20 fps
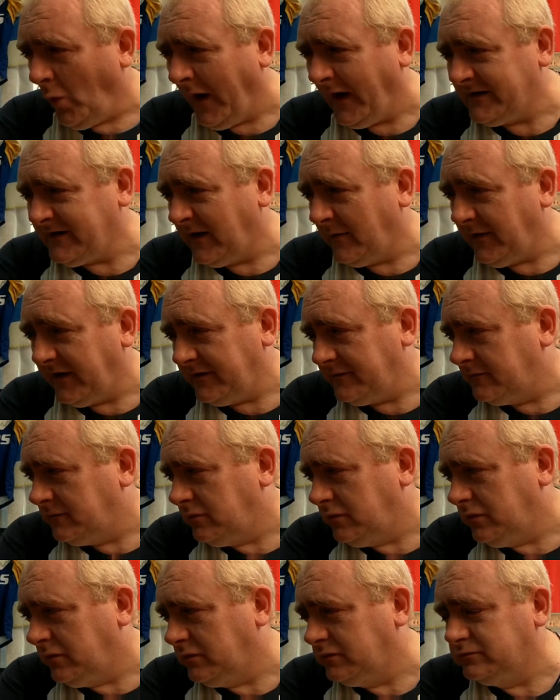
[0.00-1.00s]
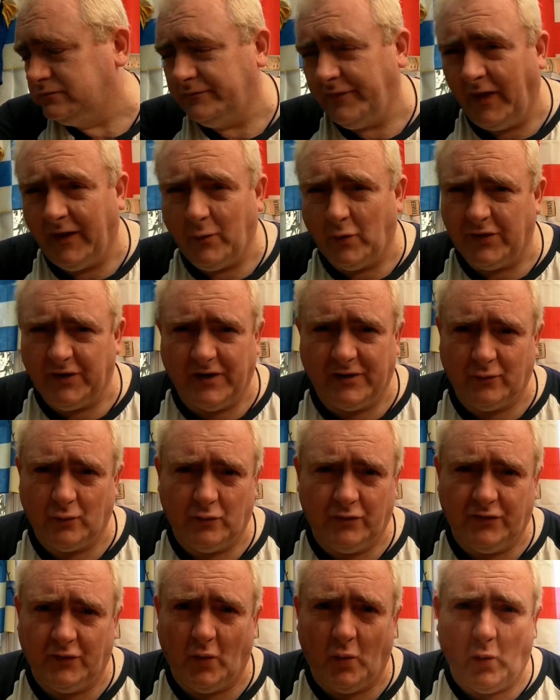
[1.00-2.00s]
Whacked them in. They were
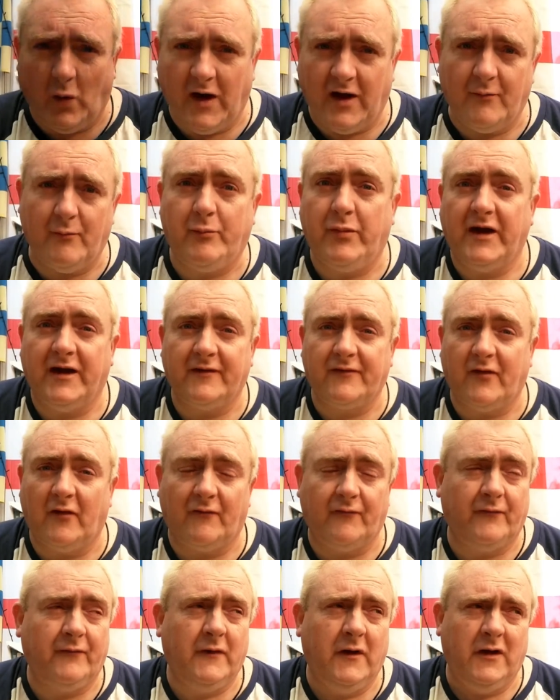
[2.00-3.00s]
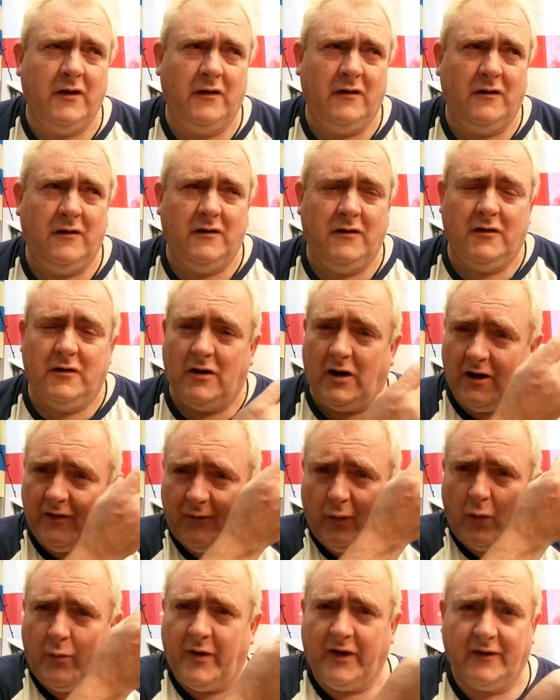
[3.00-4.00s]
done wet, picked off.
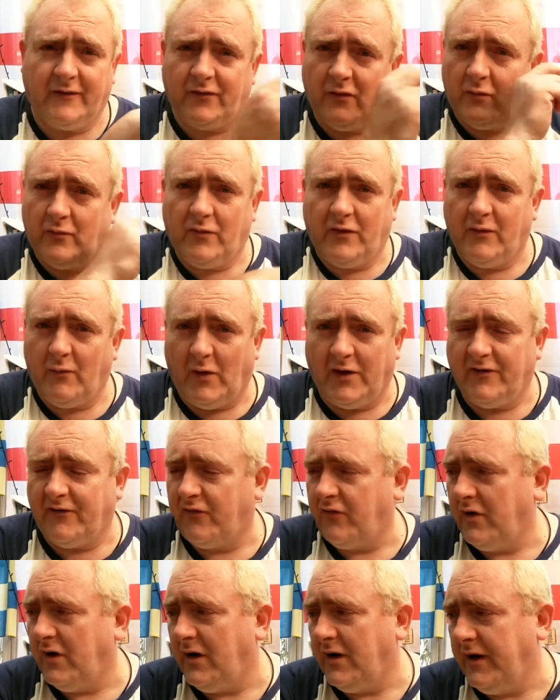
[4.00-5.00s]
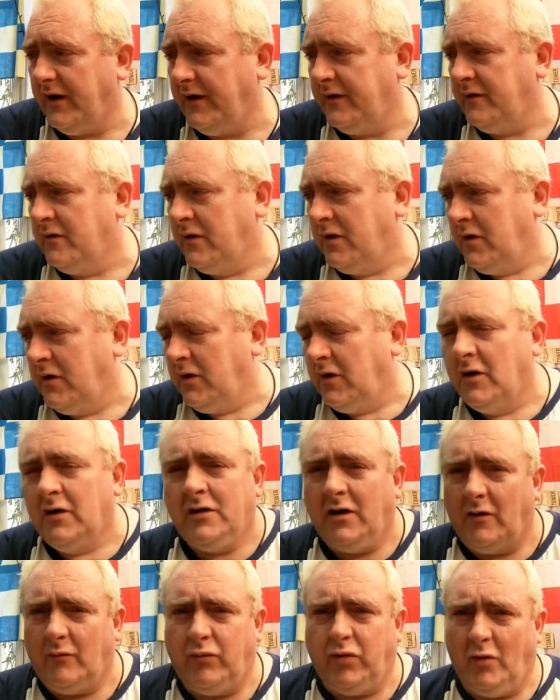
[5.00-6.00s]
As we picked them, they went straight in.
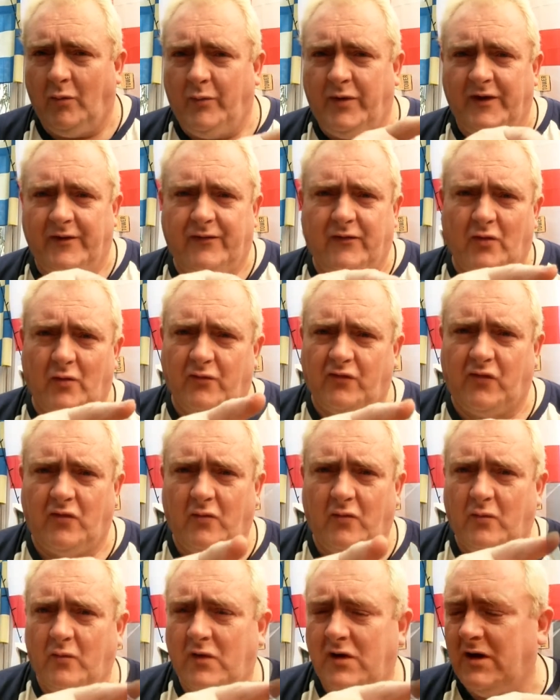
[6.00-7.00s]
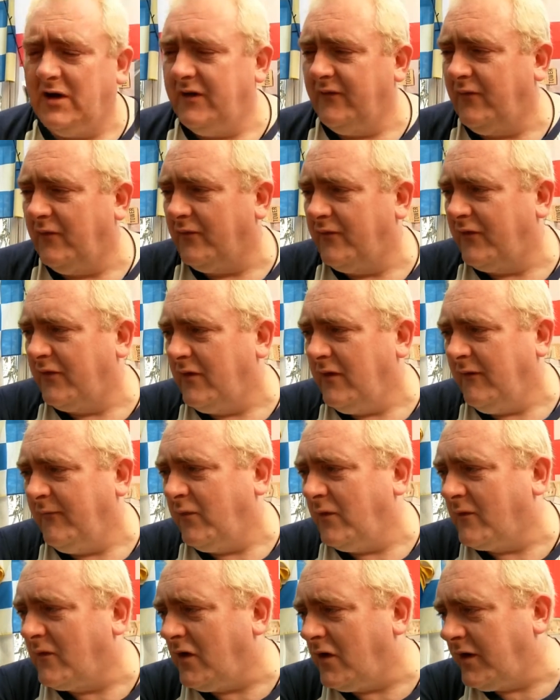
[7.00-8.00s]
I'll put a picture up somewhere if
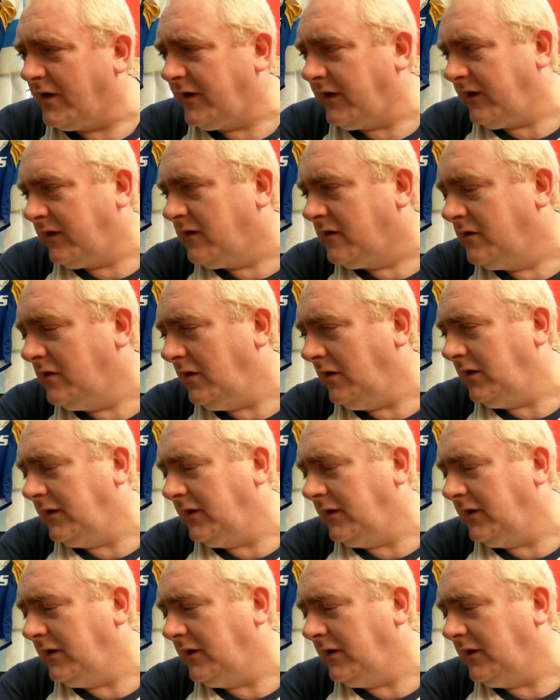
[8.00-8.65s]
we've got any.